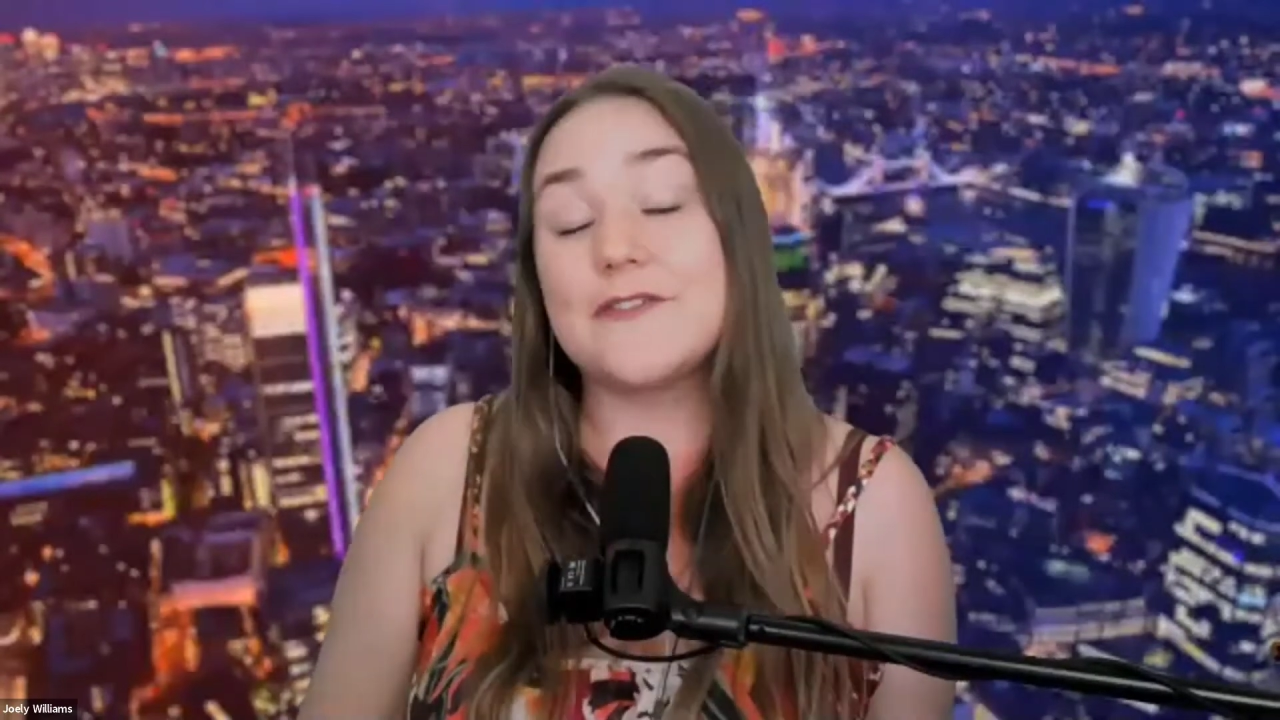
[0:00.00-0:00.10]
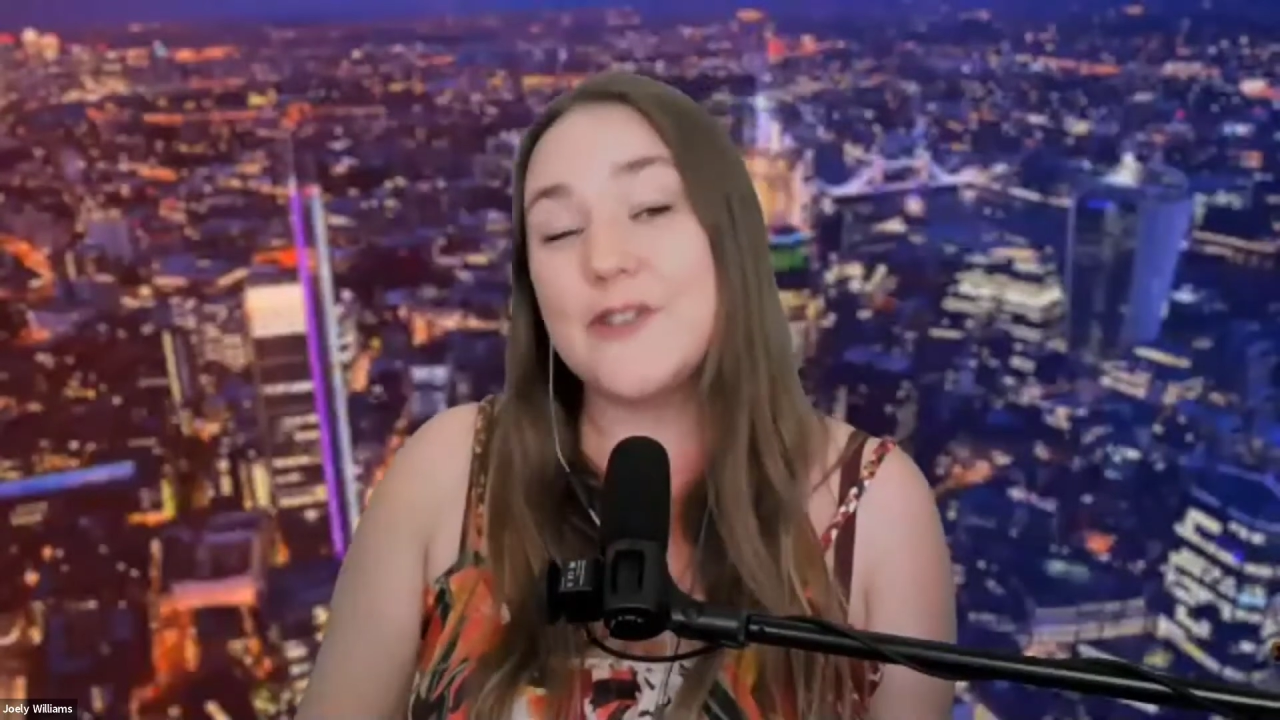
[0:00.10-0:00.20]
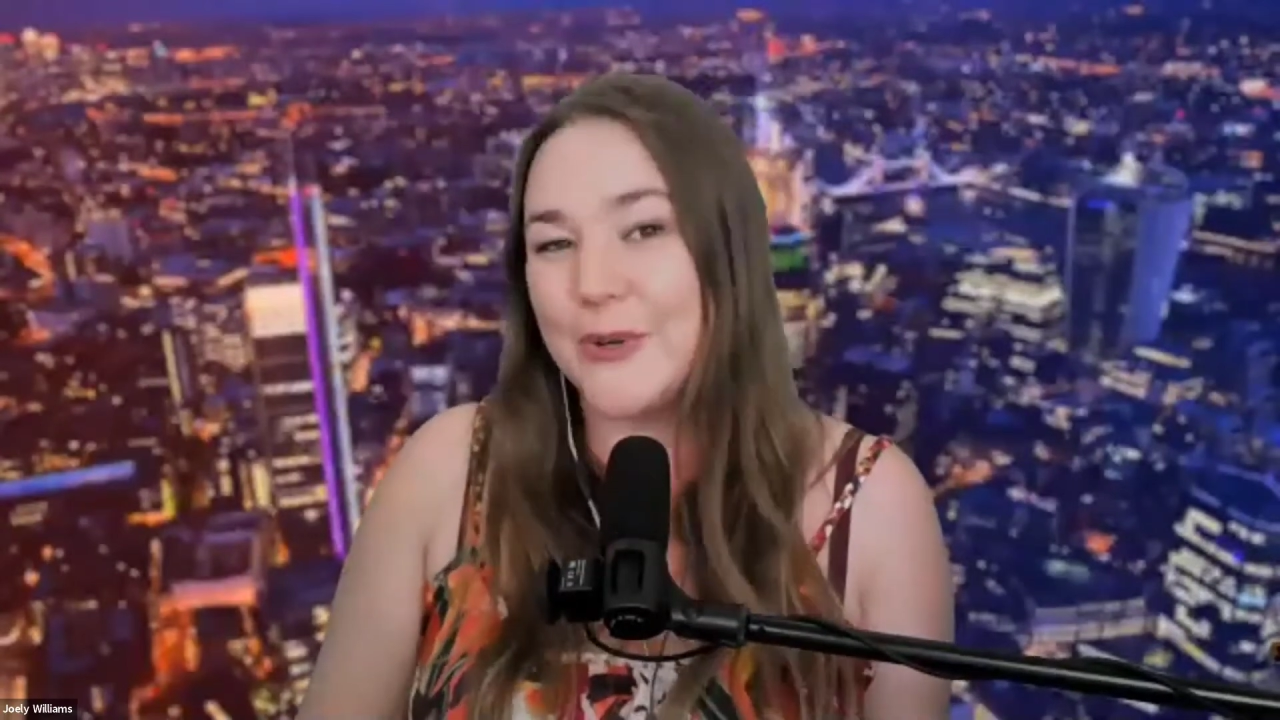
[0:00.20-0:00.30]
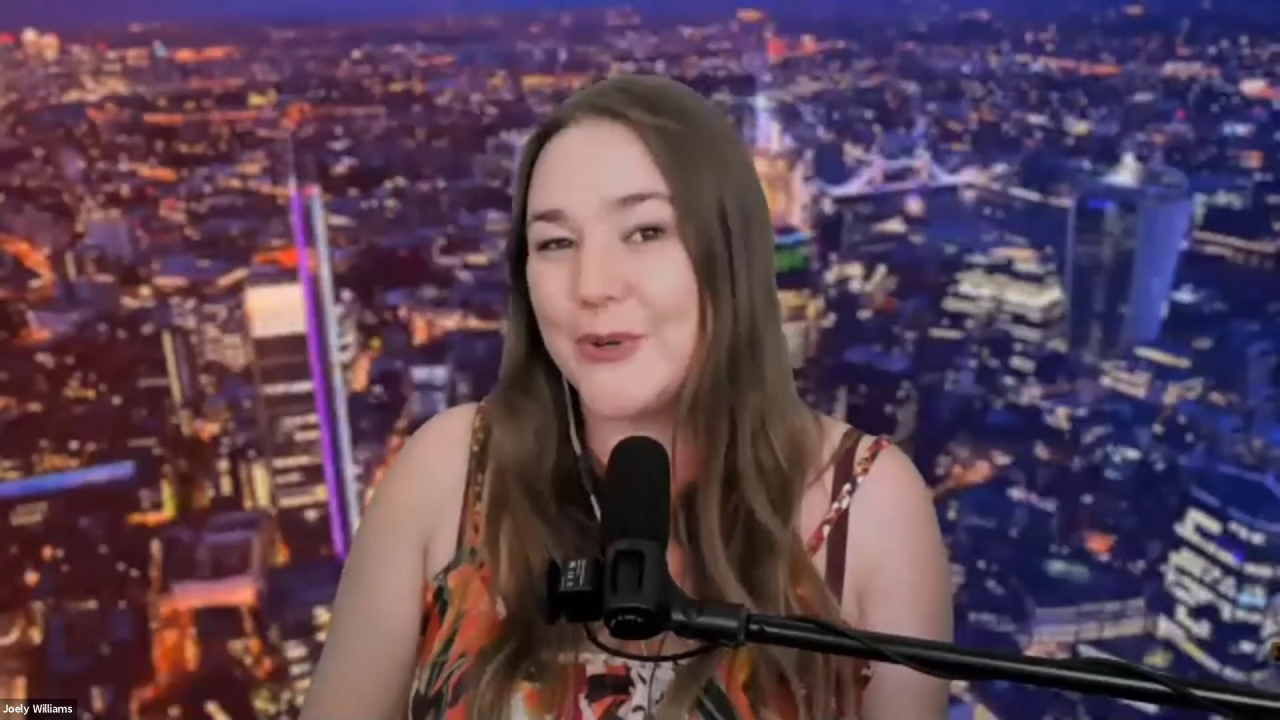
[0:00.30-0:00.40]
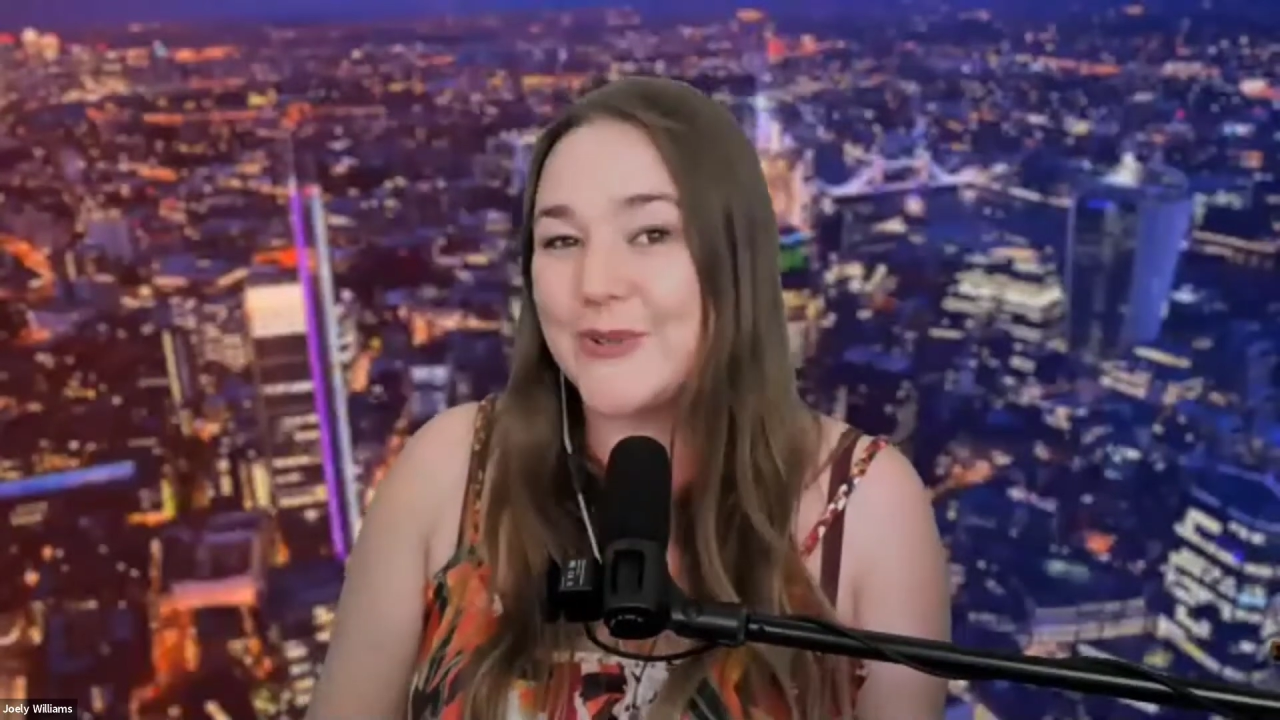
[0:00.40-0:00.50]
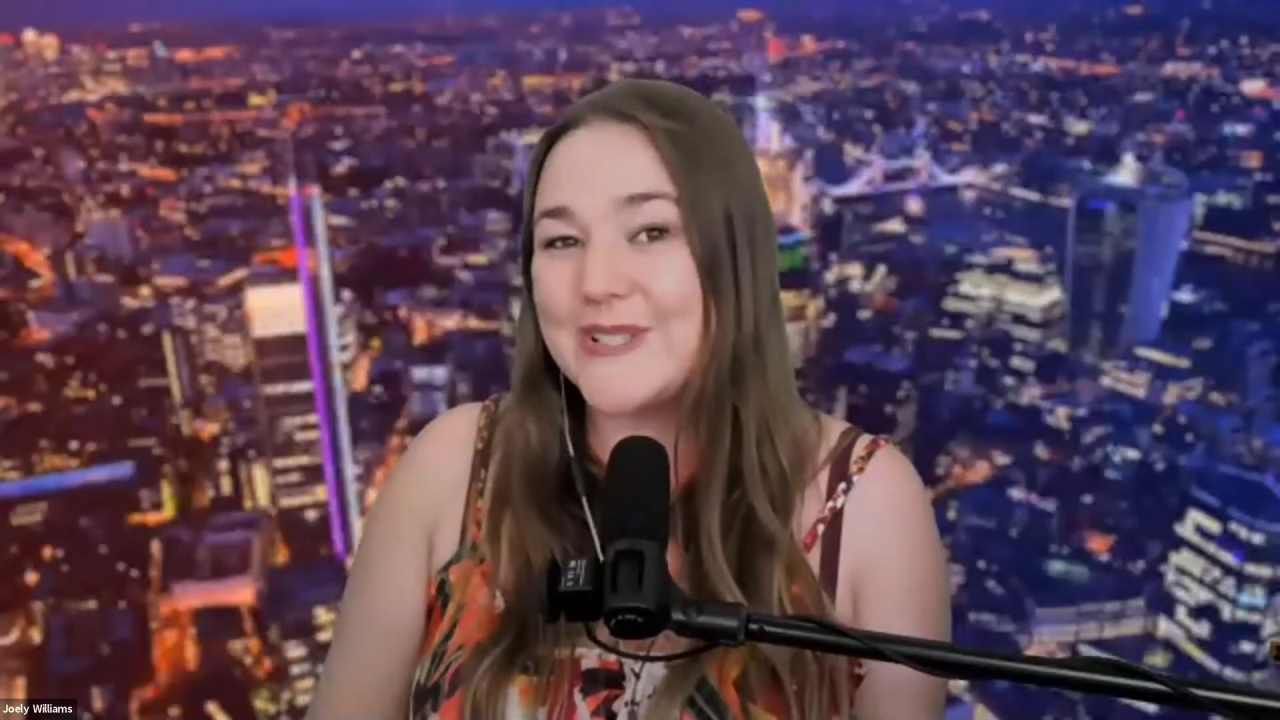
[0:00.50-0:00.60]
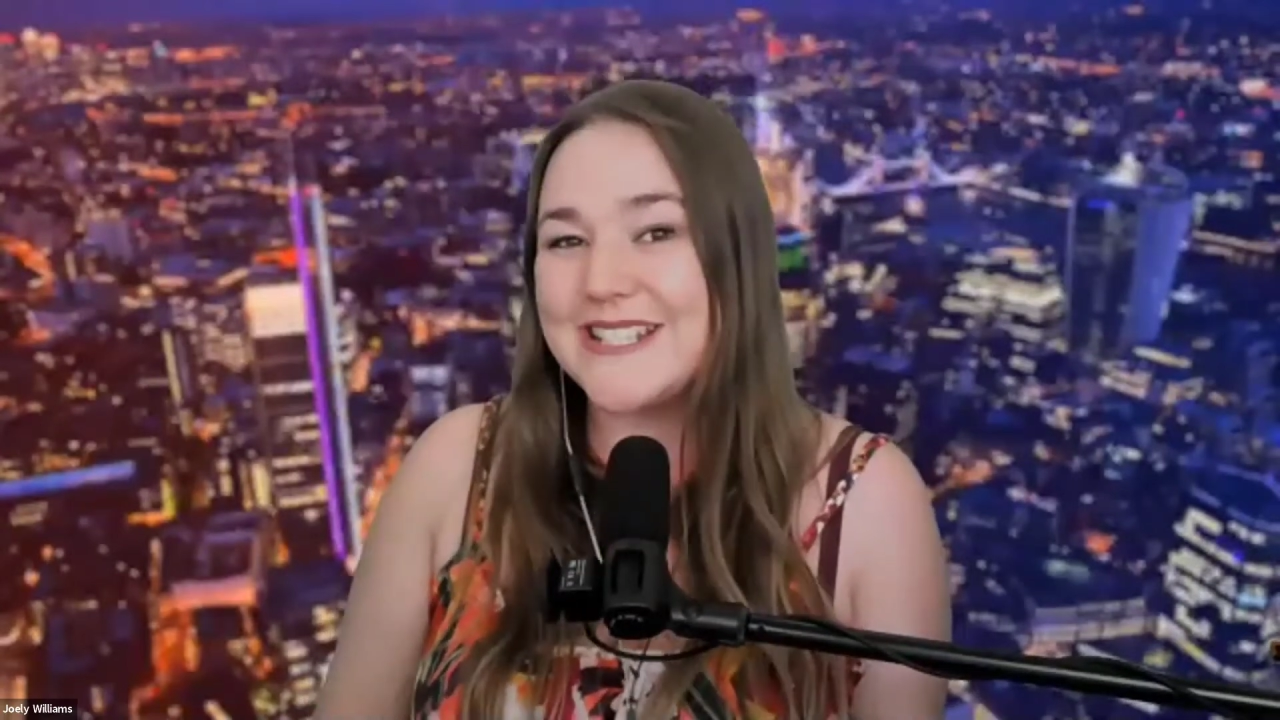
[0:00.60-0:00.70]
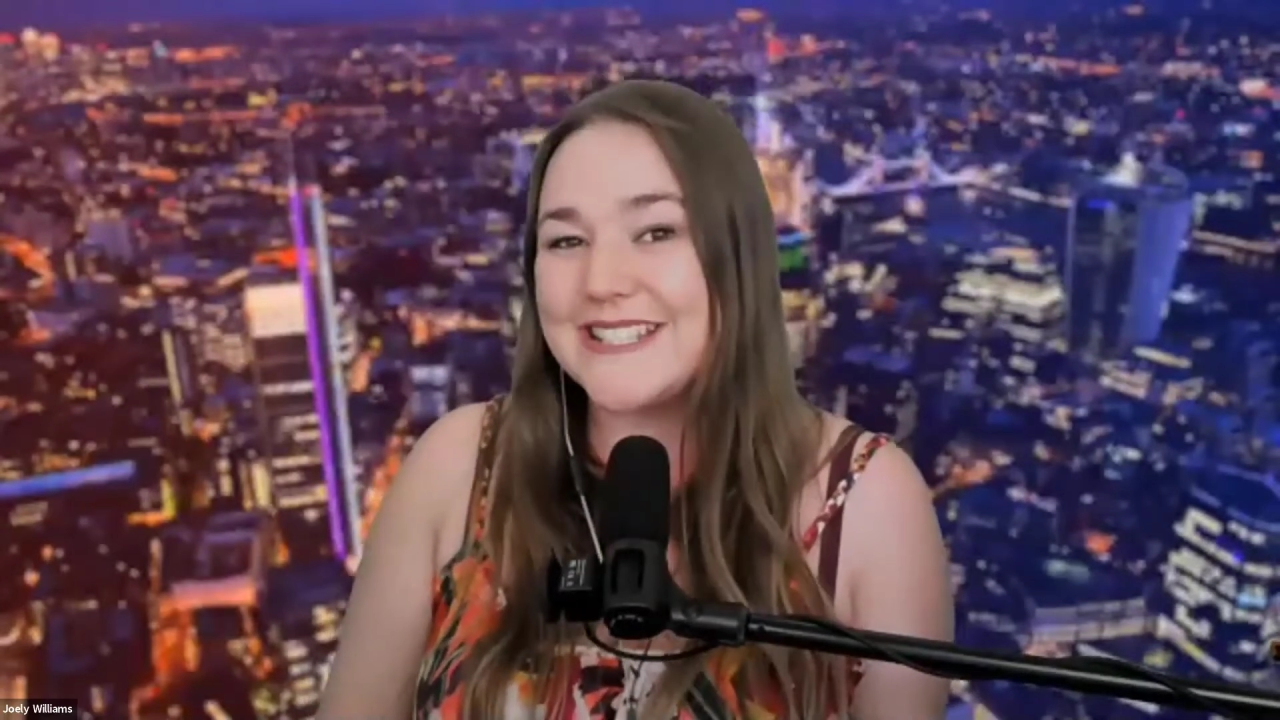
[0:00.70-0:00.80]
course,